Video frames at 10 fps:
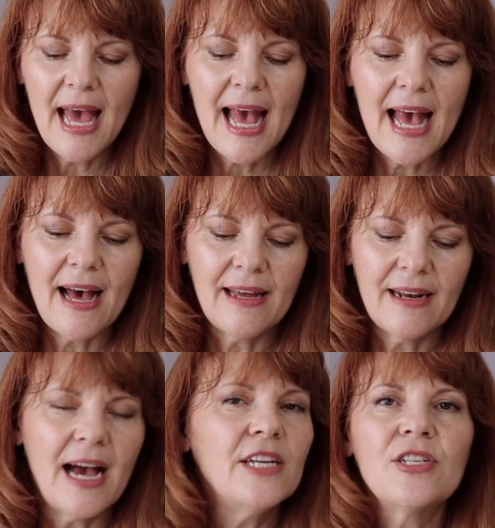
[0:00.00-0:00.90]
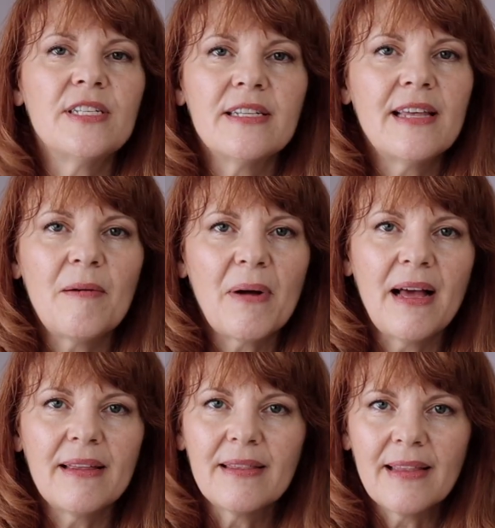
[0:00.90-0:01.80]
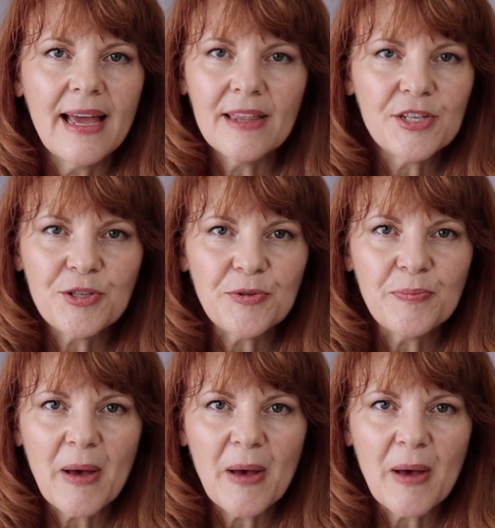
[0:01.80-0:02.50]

and I just did that by laying the two